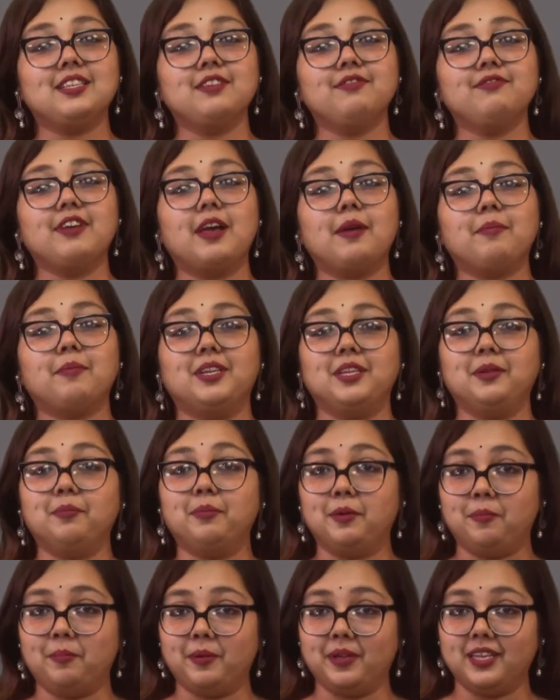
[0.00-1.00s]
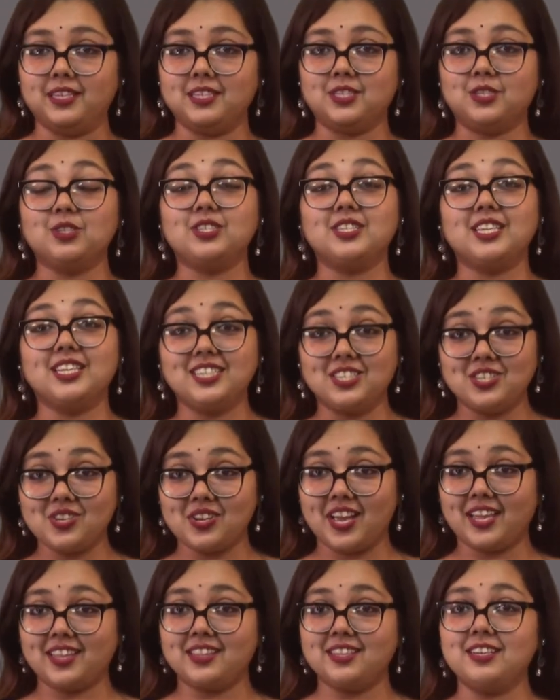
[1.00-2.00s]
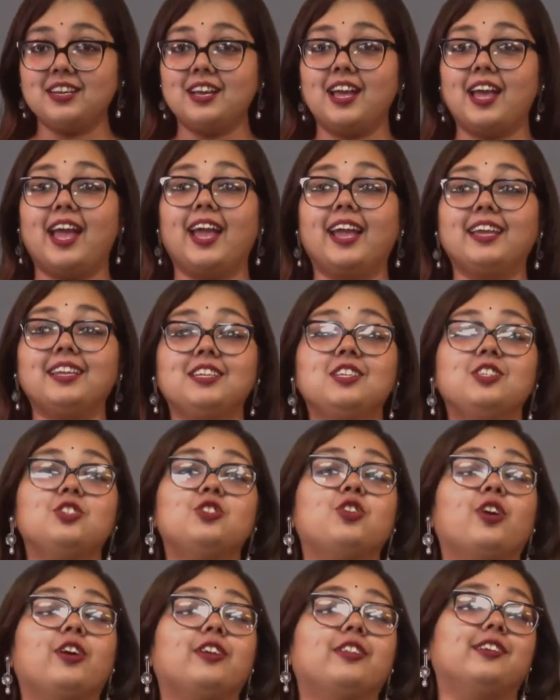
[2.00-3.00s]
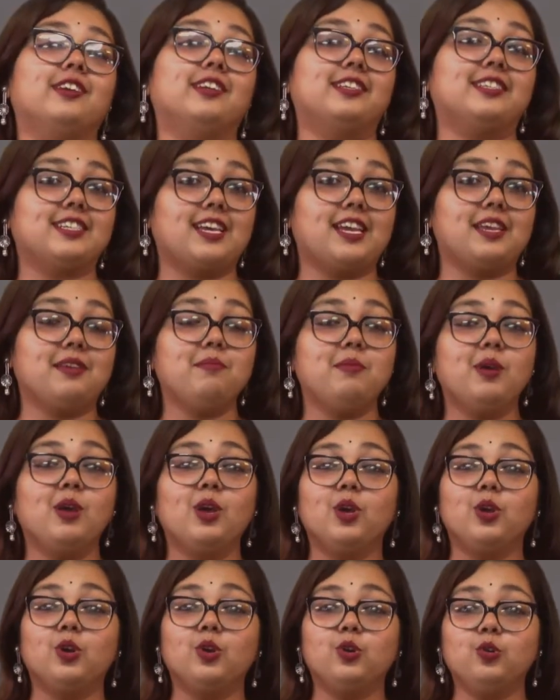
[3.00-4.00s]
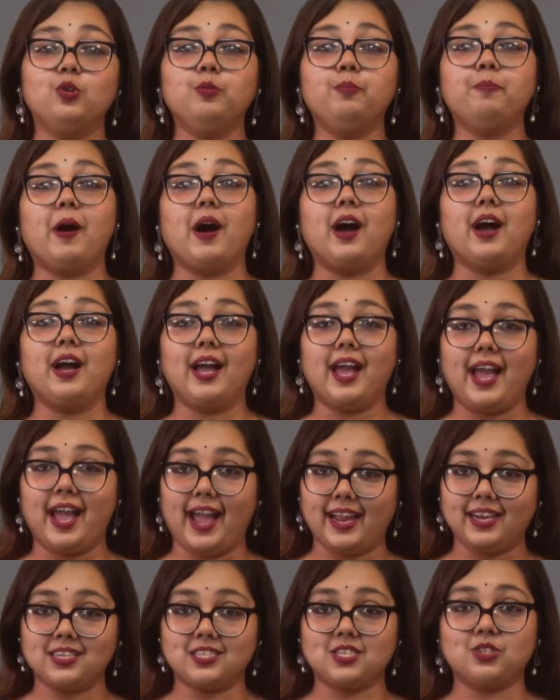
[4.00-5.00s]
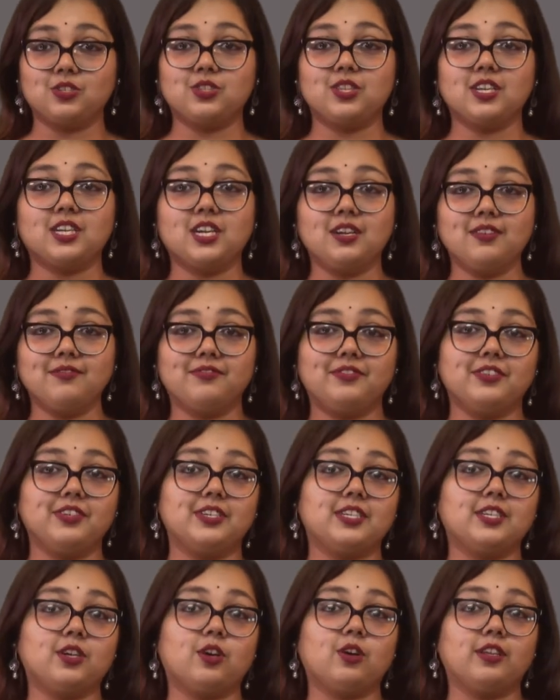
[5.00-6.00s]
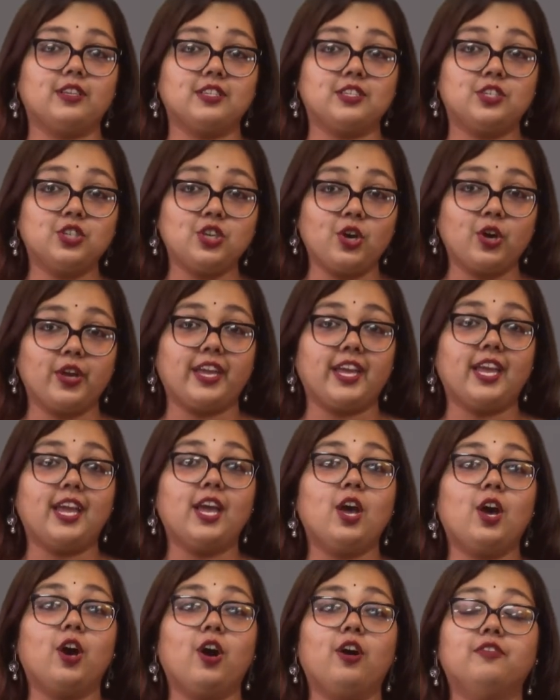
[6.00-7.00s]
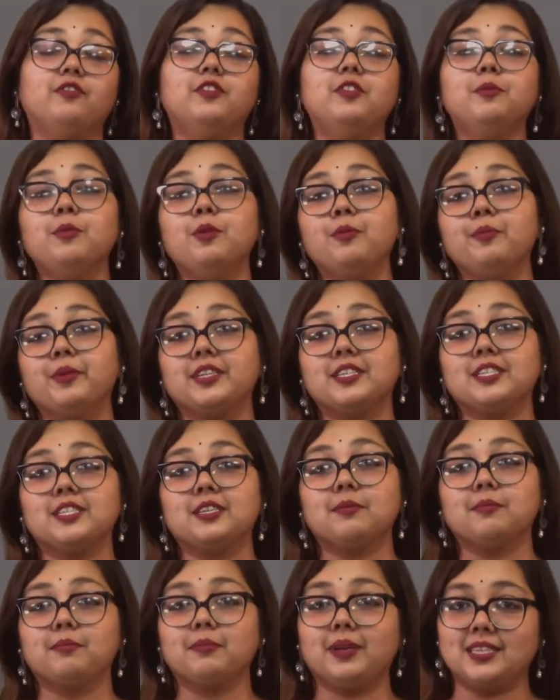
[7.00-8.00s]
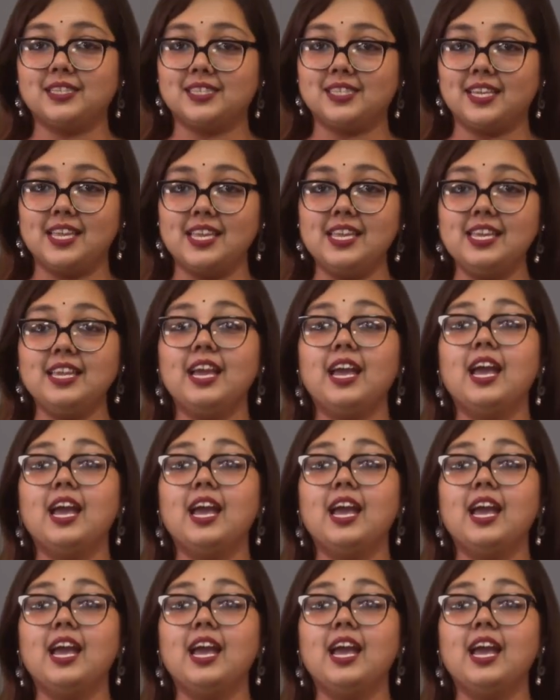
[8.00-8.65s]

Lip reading: the family prepares to sit together and enjoy their time, Rupa adds to the comfort and joy of the moment by saying,